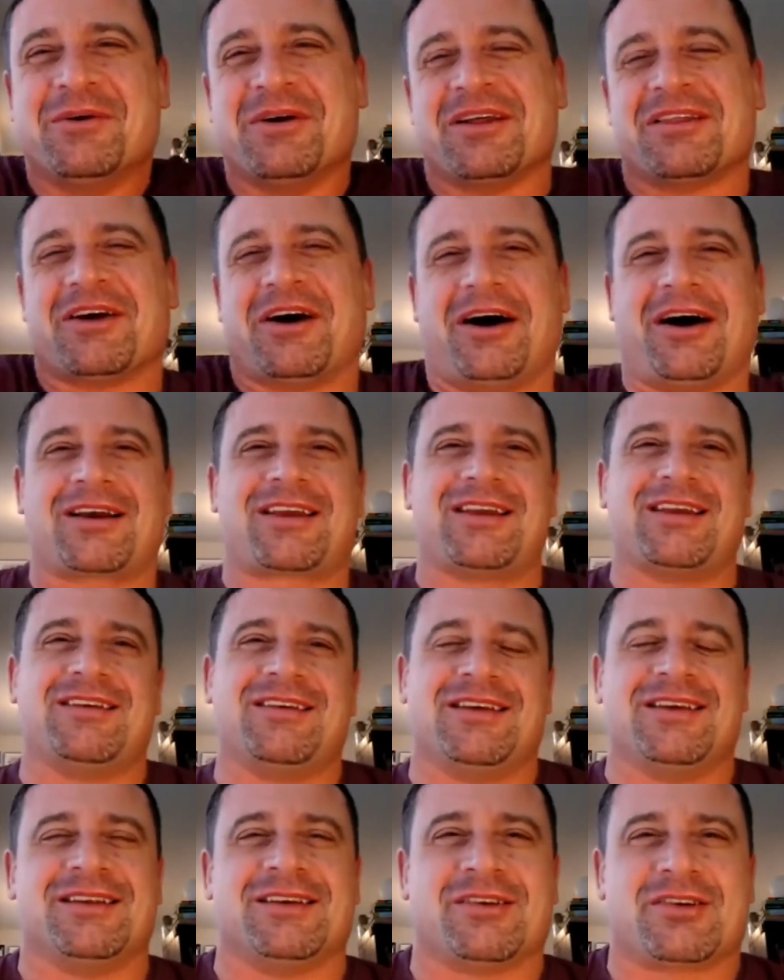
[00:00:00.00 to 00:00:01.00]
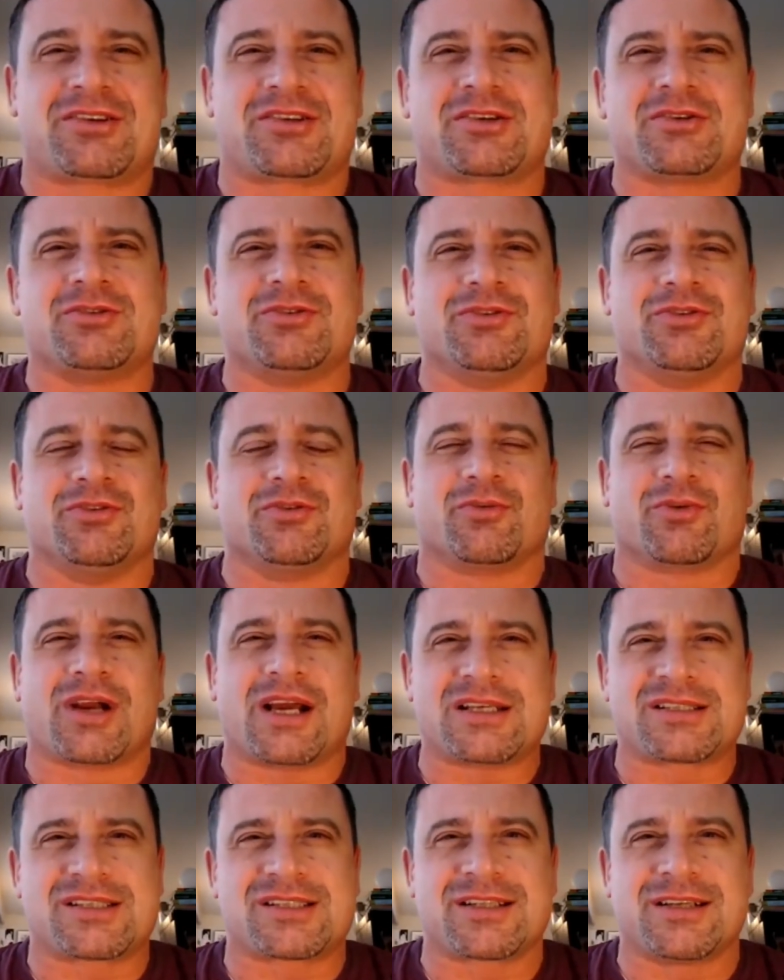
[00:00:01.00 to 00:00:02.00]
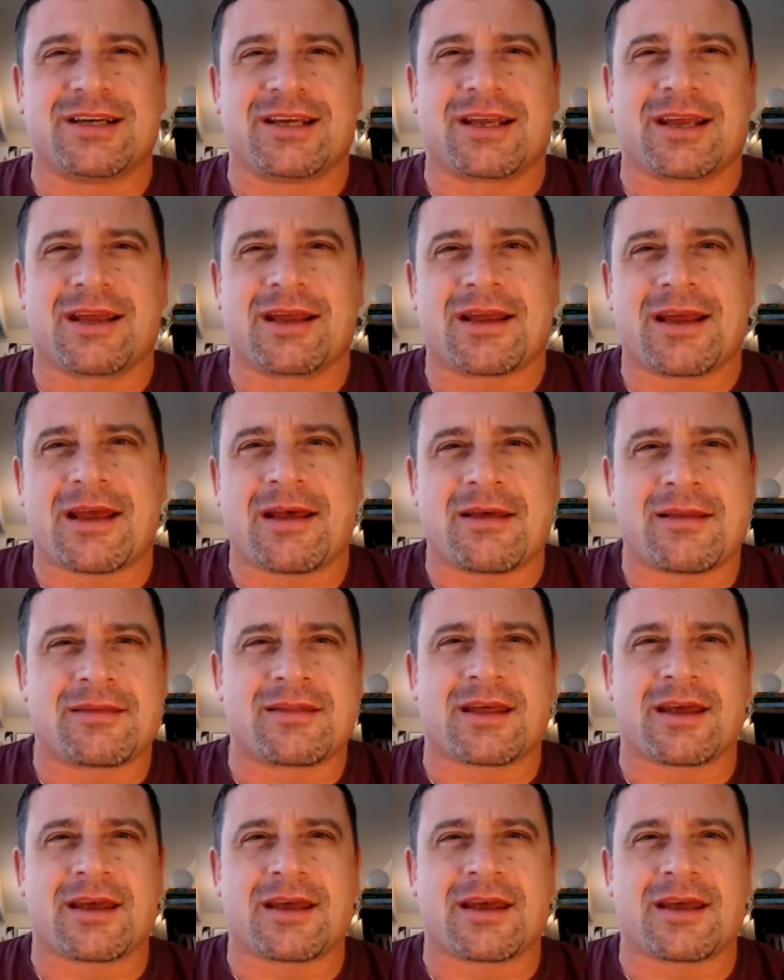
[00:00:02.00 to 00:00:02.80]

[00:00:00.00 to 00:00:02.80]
with hockey into wrestling, and